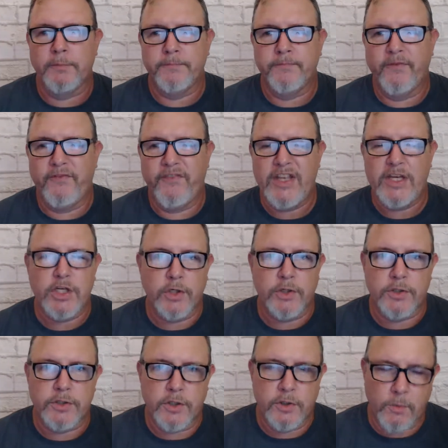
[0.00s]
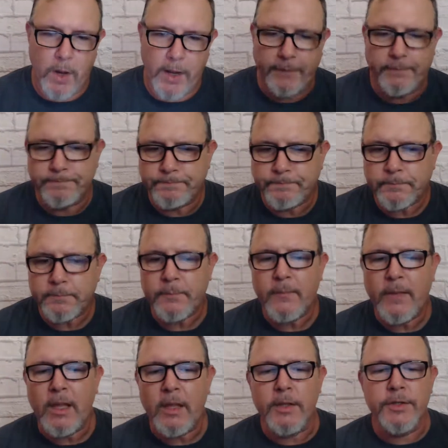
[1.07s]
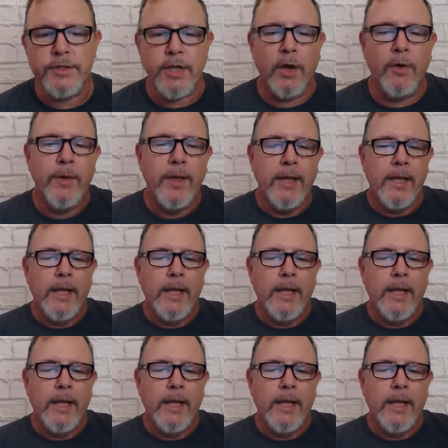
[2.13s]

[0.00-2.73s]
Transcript: features to the wine. So,